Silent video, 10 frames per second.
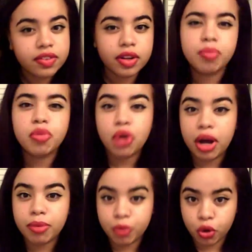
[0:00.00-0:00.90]
a
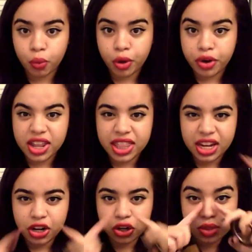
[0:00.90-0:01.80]
problem or worry
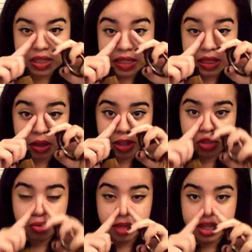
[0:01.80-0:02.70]
that your nose is a little bit
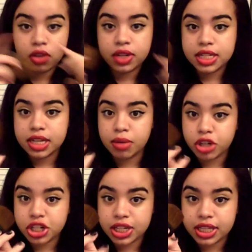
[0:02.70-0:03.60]
too big, you can take a
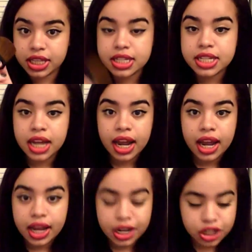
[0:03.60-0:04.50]
brush like this
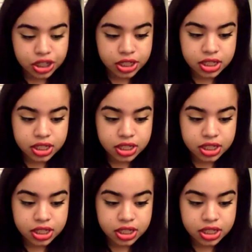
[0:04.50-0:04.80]
and